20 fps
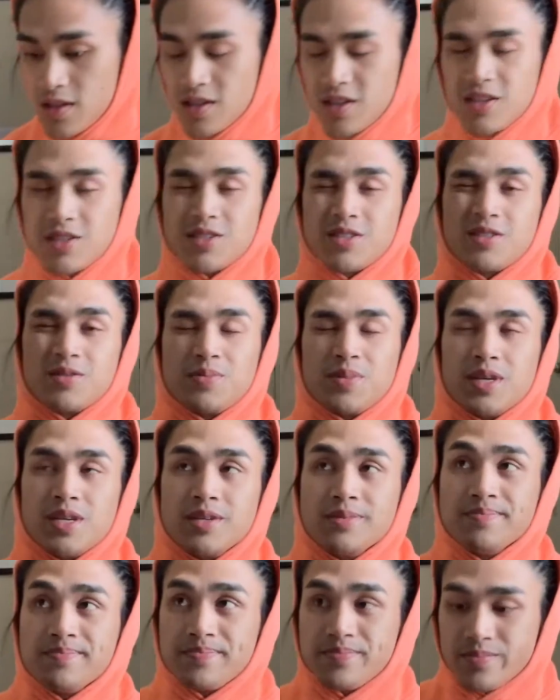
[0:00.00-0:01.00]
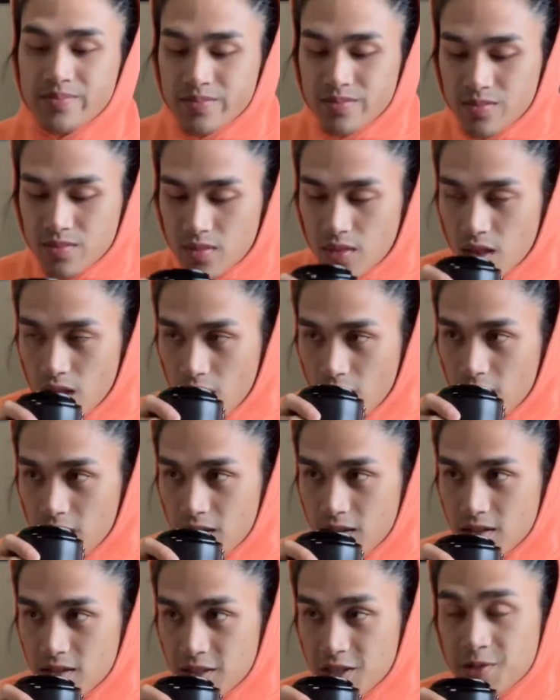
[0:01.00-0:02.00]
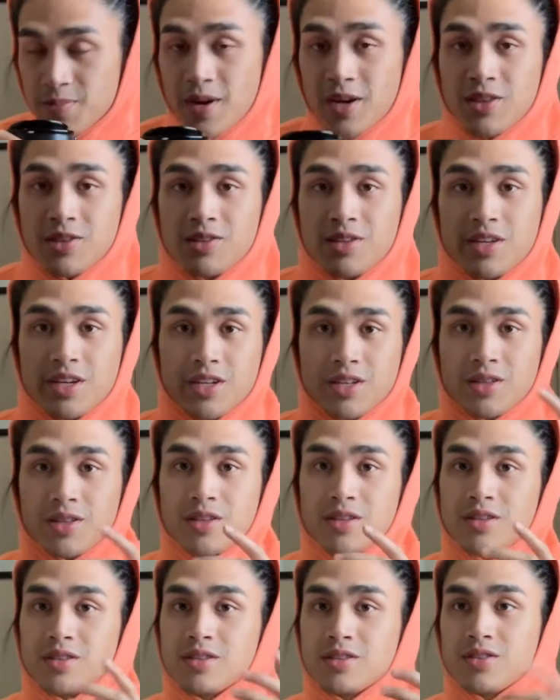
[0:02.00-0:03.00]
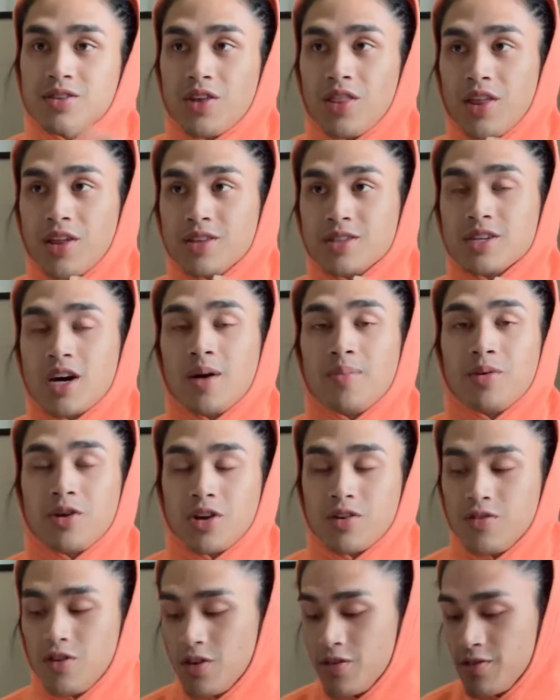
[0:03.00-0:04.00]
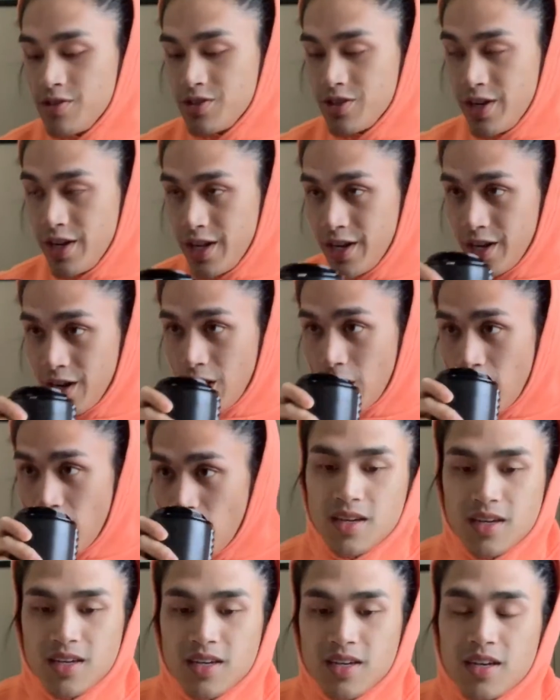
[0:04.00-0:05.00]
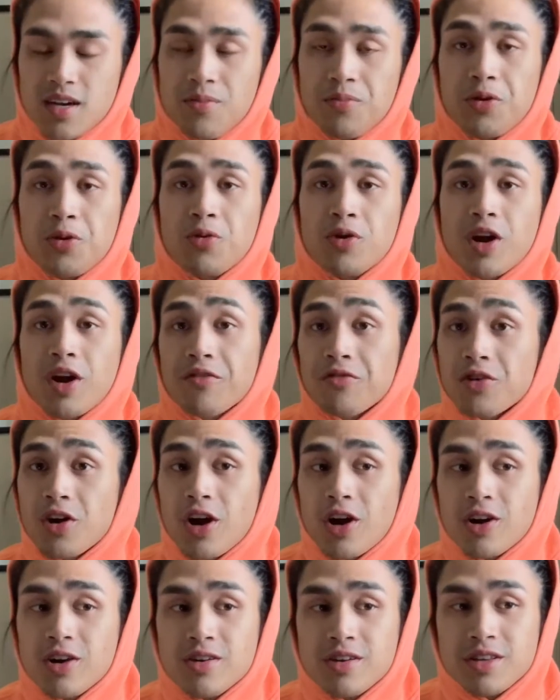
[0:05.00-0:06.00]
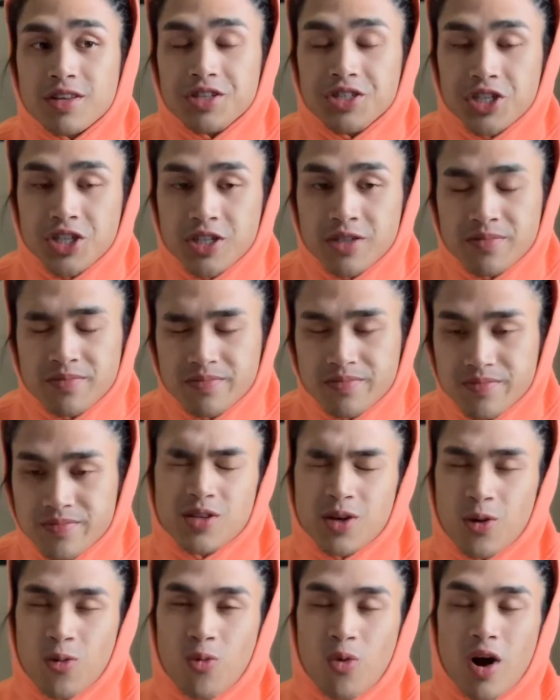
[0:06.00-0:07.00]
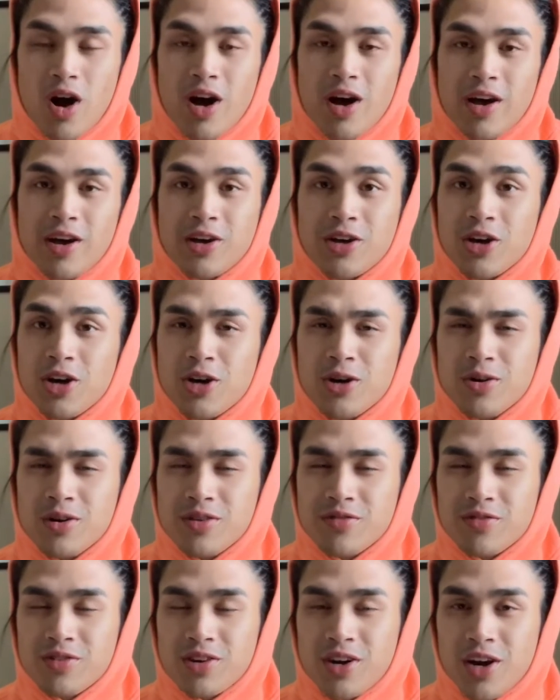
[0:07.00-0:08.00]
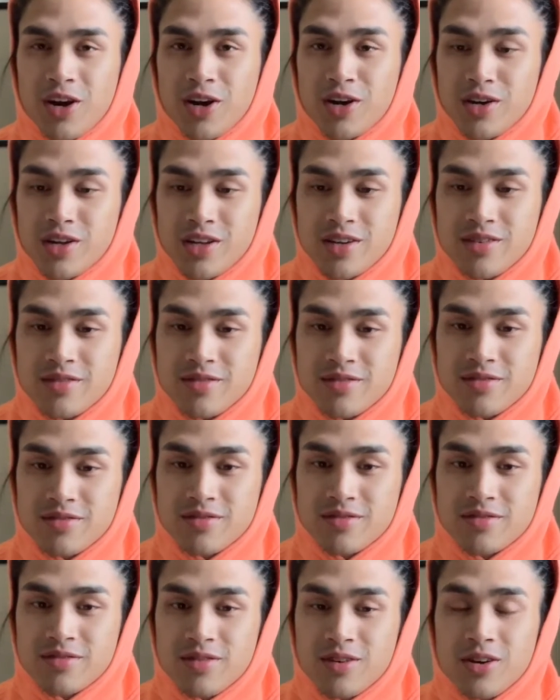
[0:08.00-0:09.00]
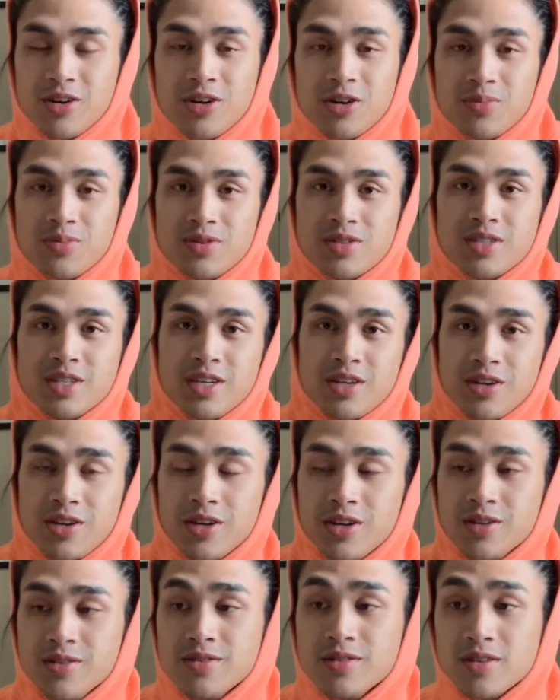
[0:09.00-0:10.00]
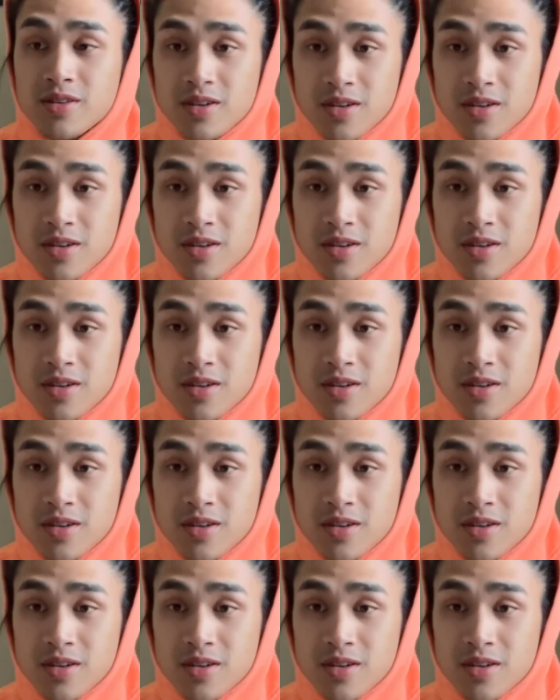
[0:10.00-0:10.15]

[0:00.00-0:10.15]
Because to me, this is about to lead into the topic of overtraining. I mean, whenever I go in a gym, it's like, why go if you're not going to give 100%, you know?